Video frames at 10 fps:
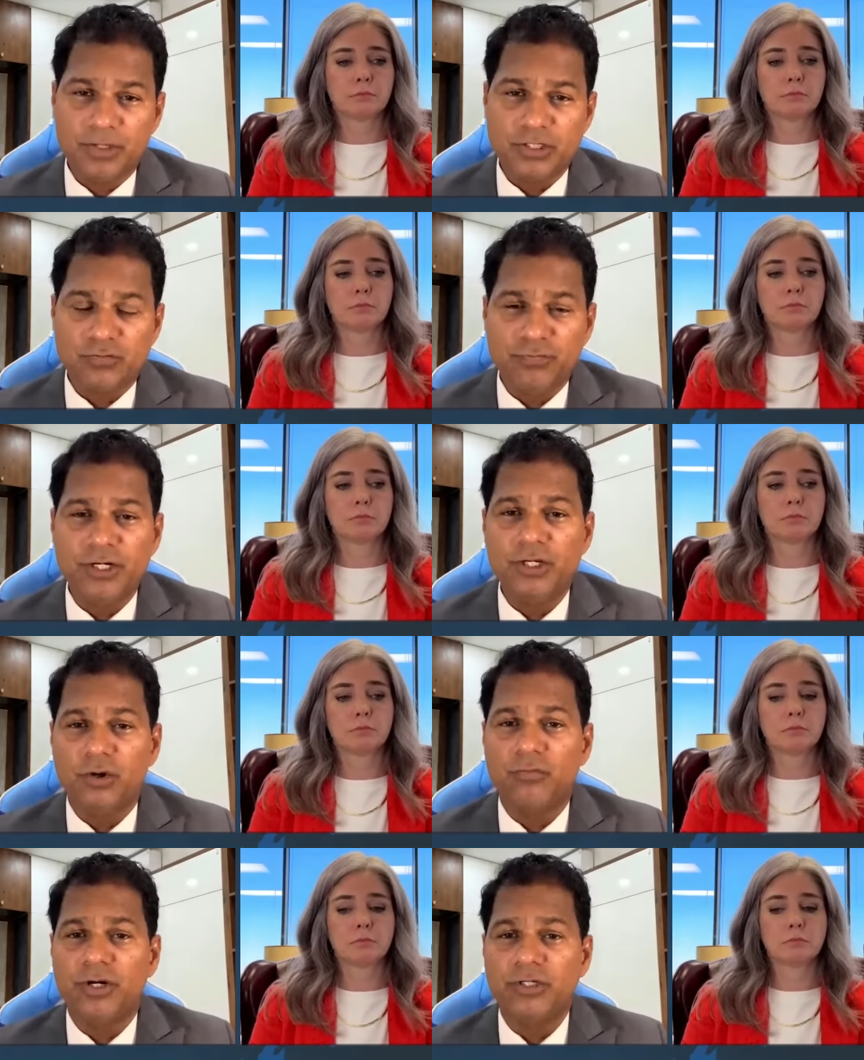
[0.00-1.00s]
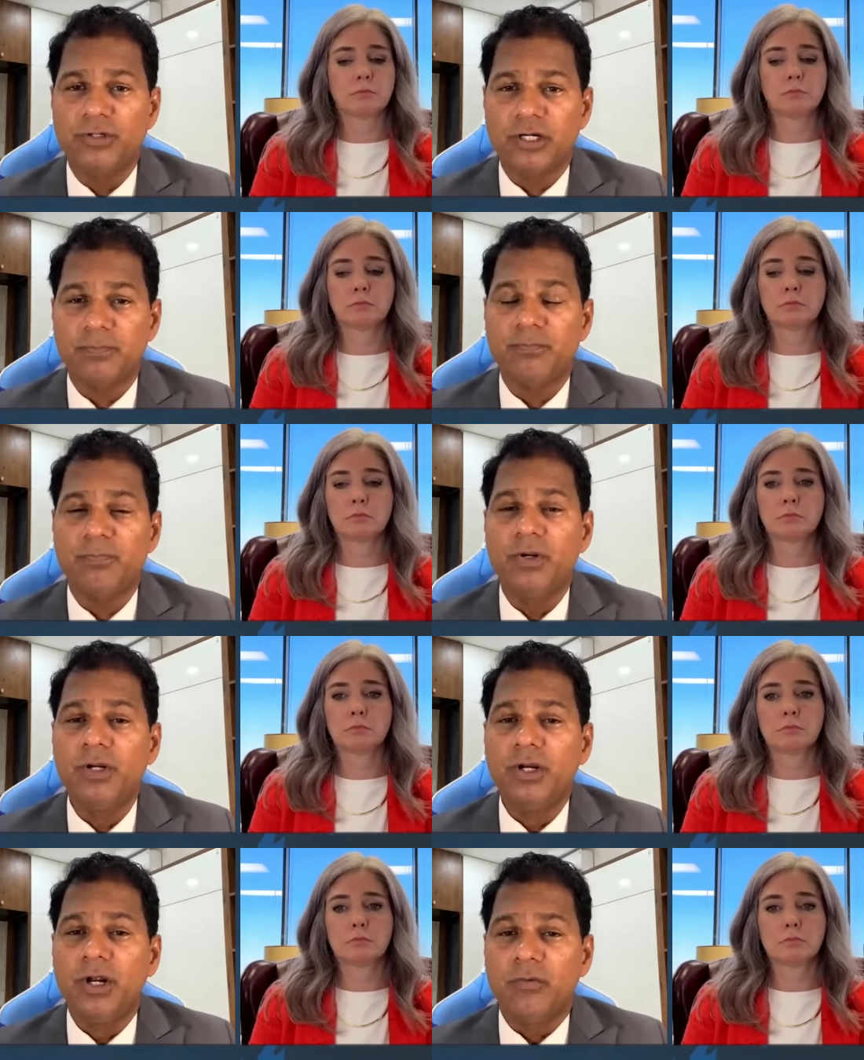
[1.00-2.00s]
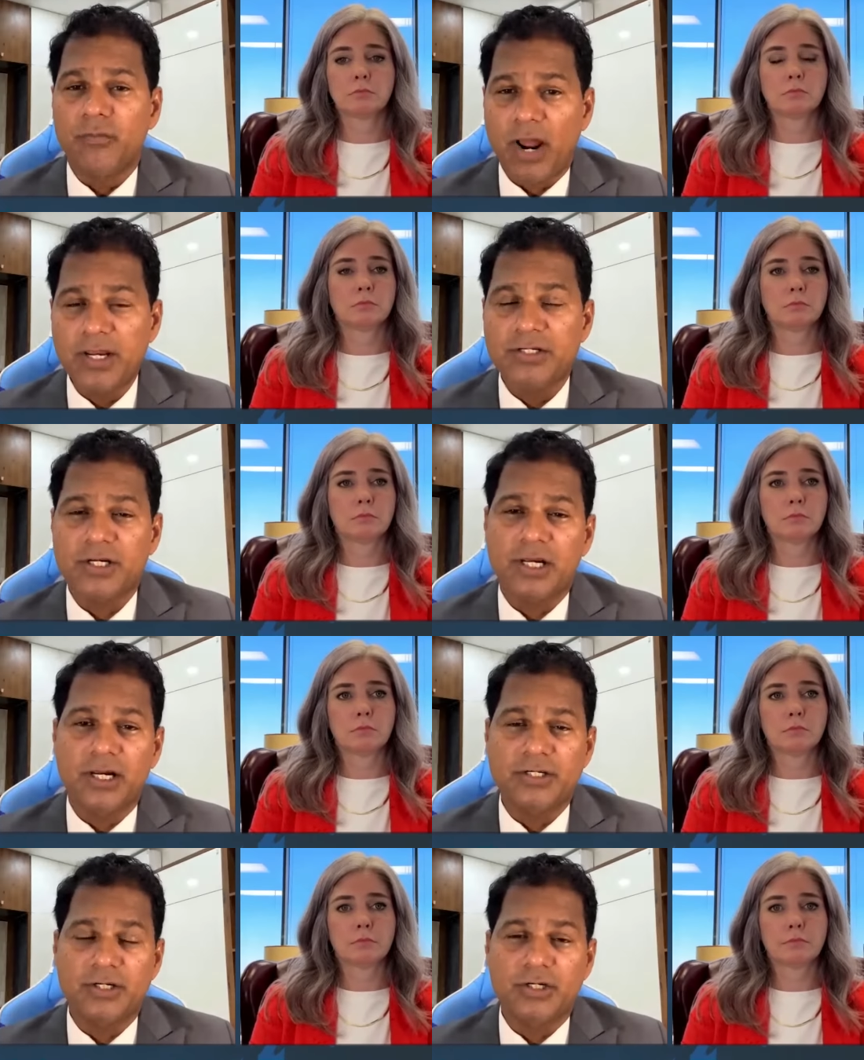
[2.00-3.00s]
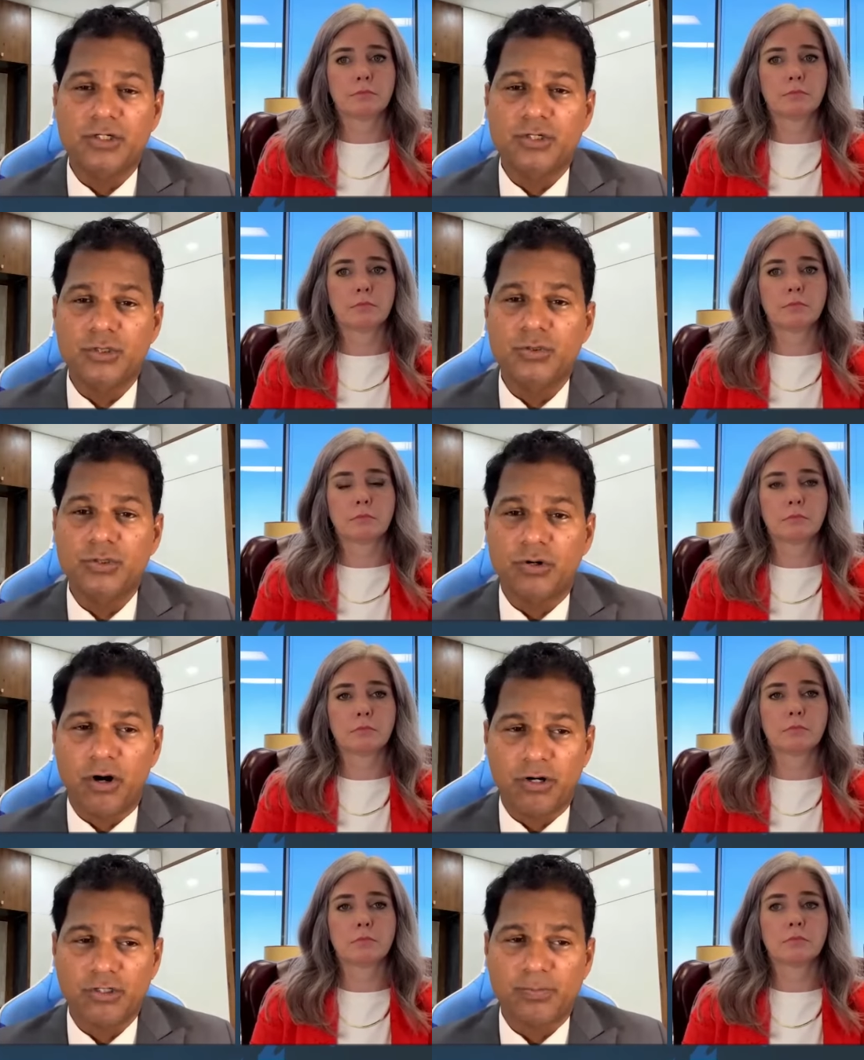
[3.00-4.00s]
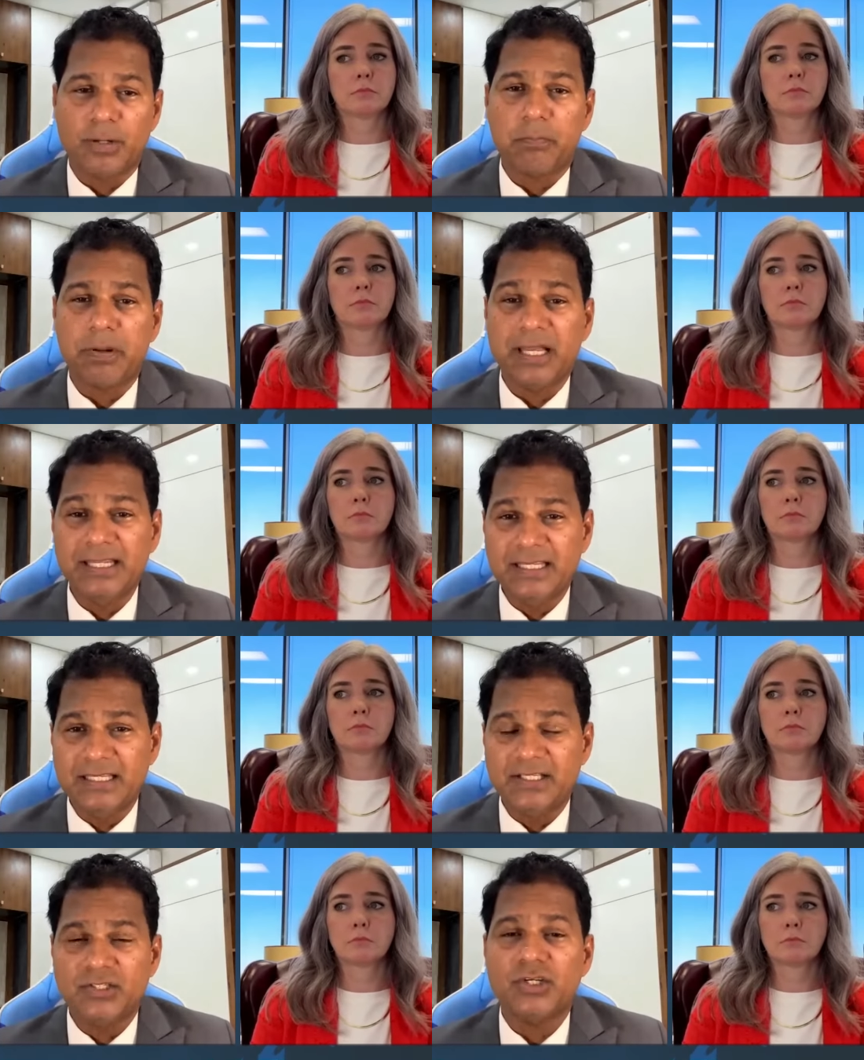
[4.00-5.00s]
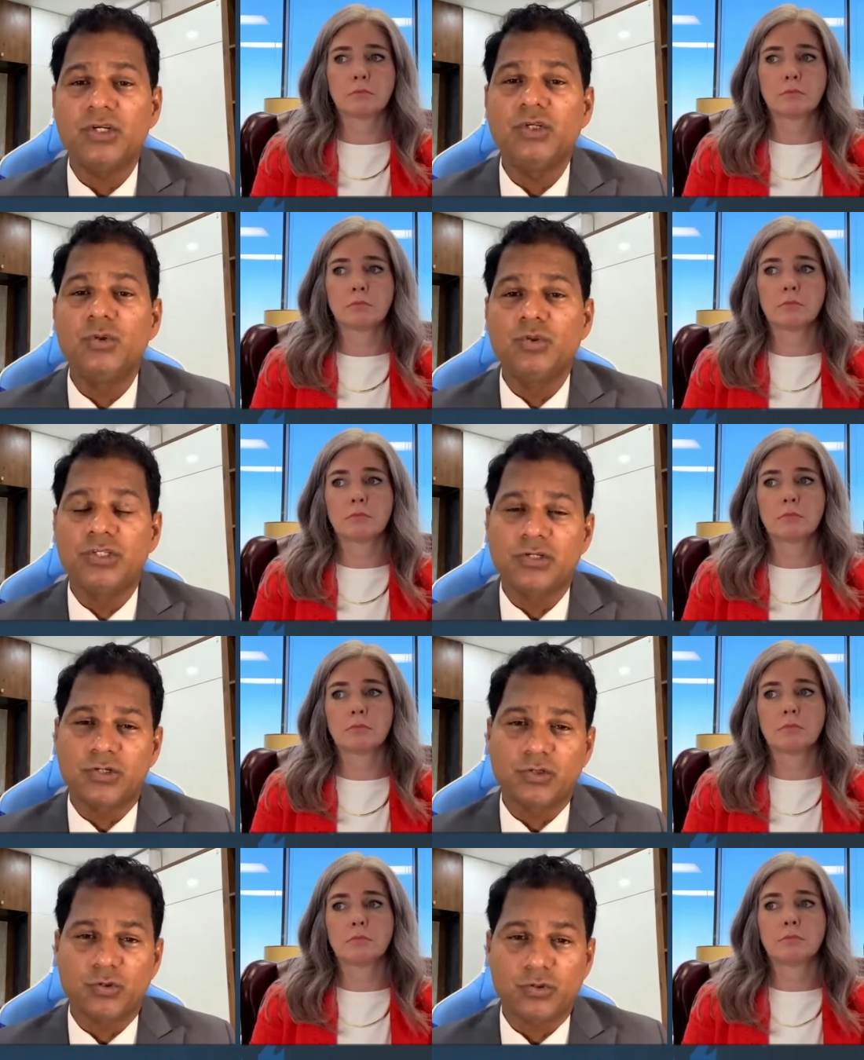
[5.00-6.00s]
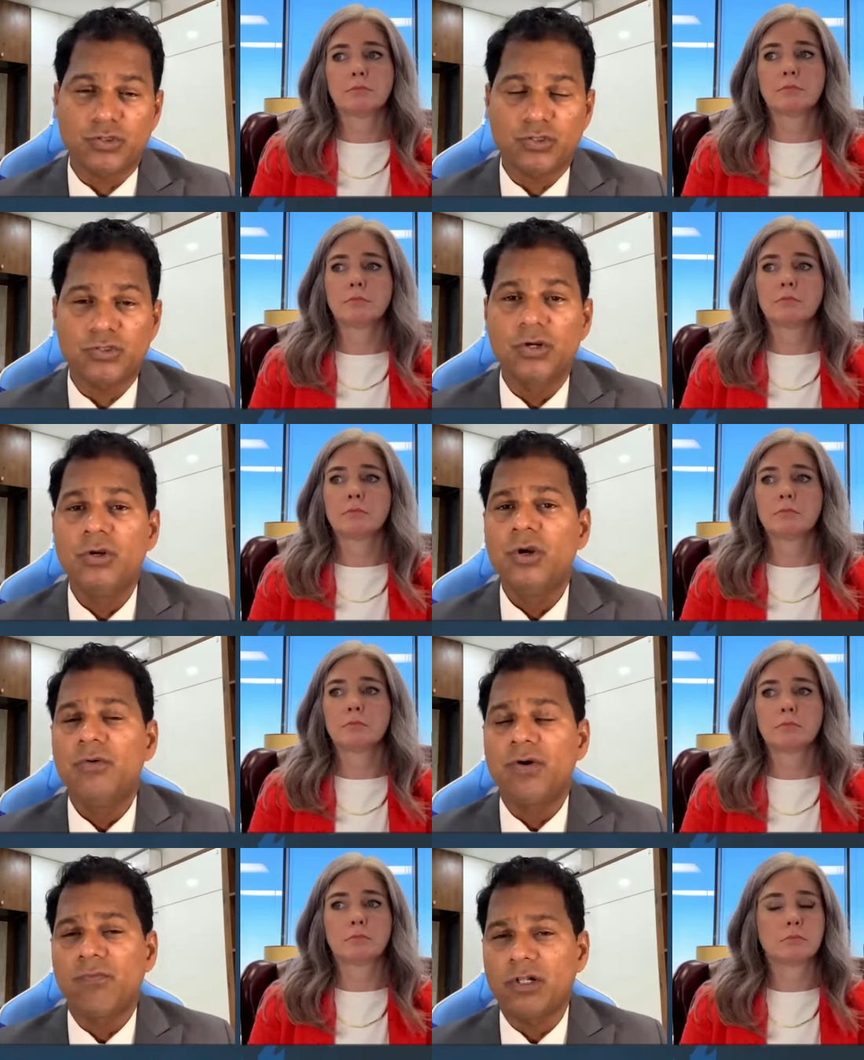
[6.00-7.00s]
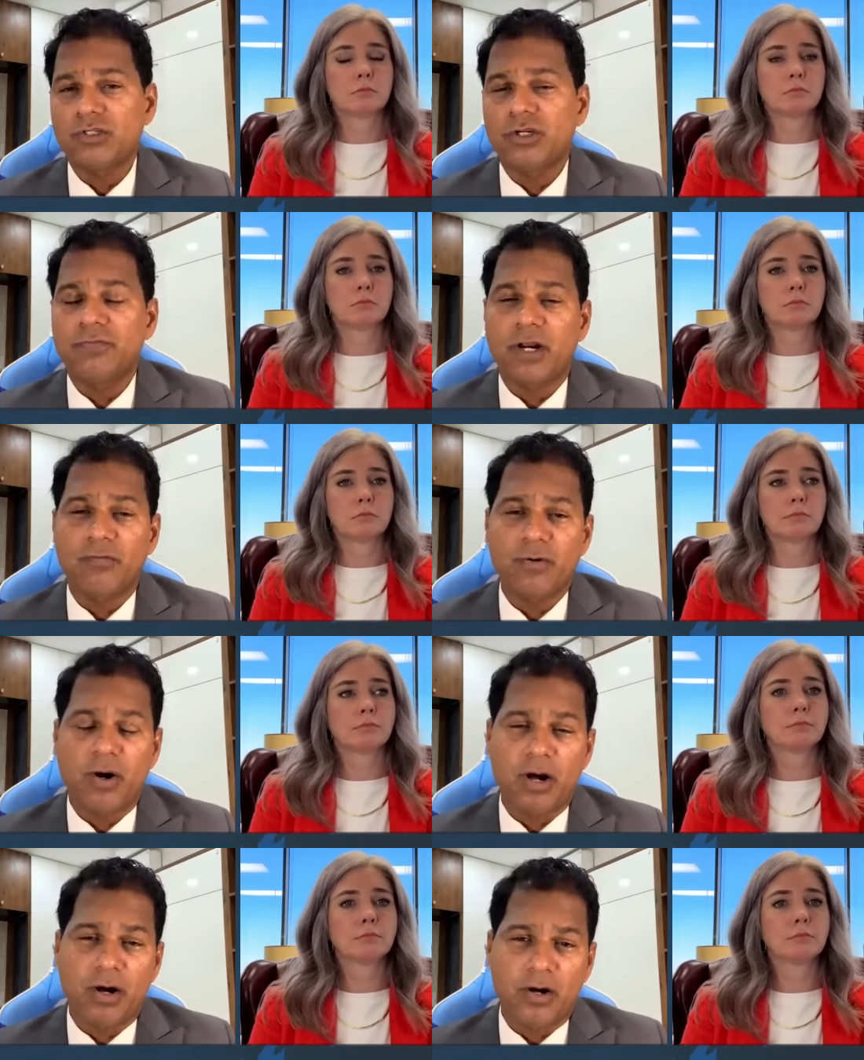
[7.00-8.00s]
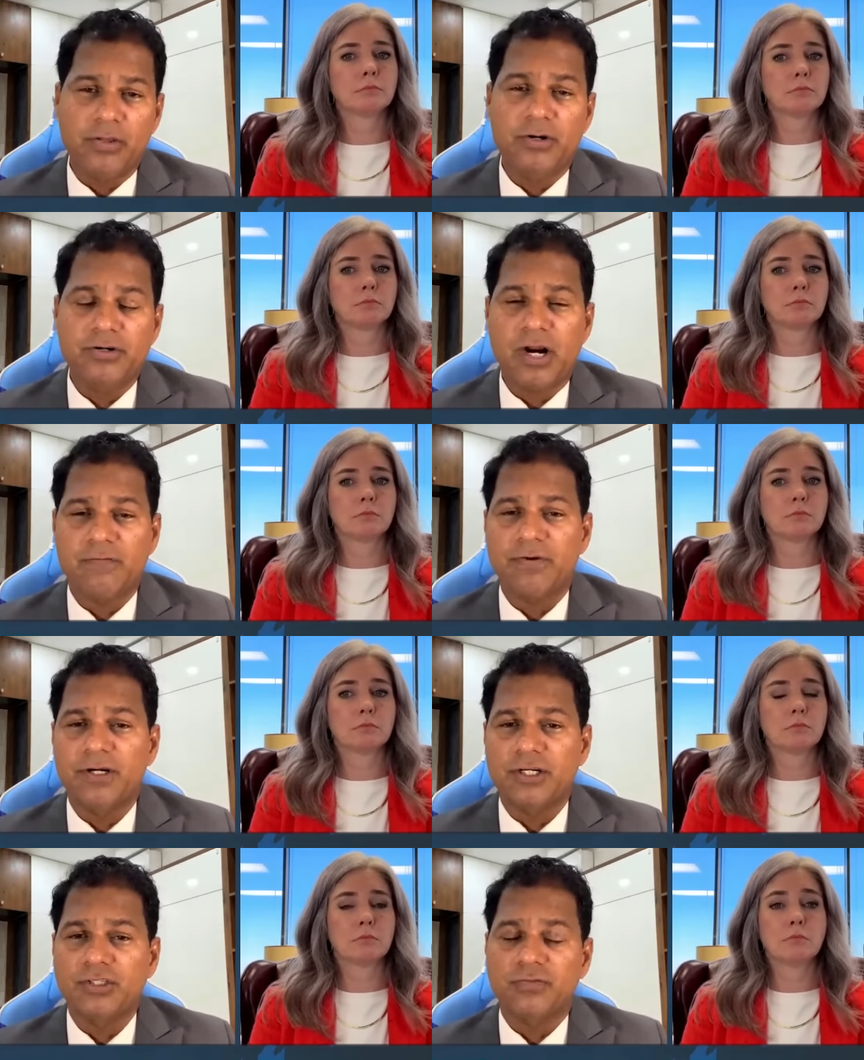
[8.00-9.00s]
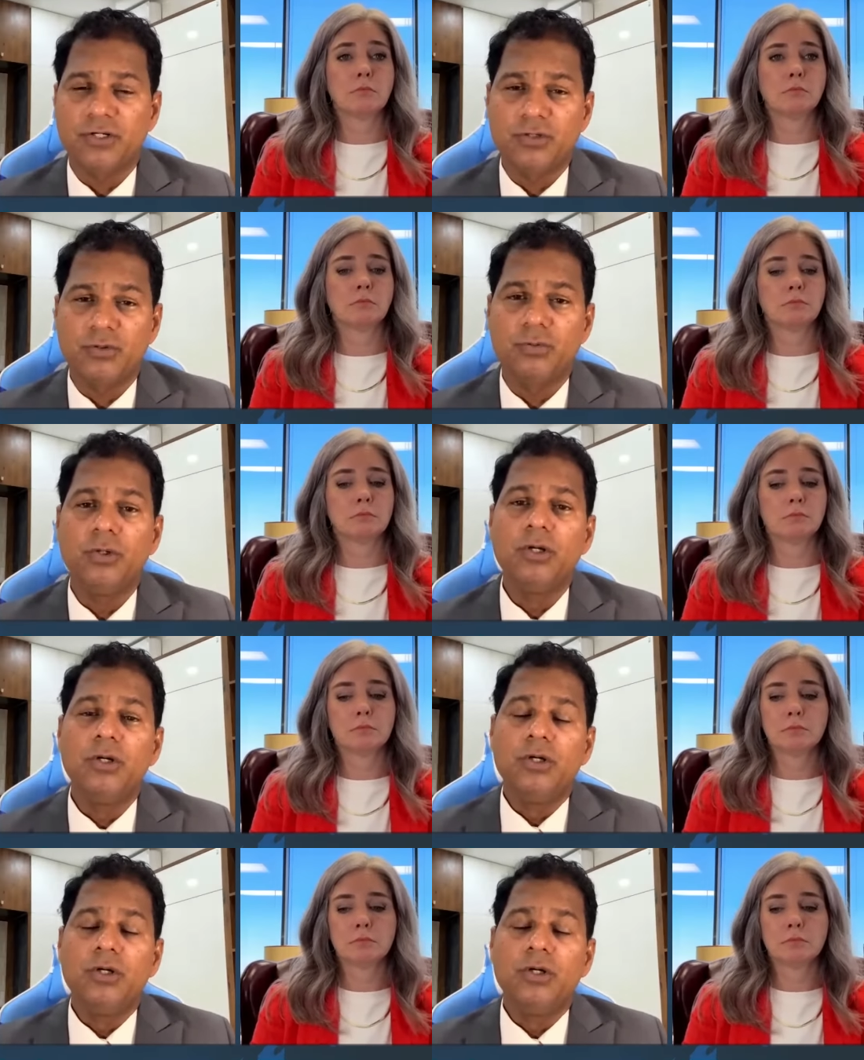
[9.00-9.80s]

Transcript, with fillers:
Speaker 1: this video where you can write a letter to your congressman. Please use these resources. We have also given our other draft letters for you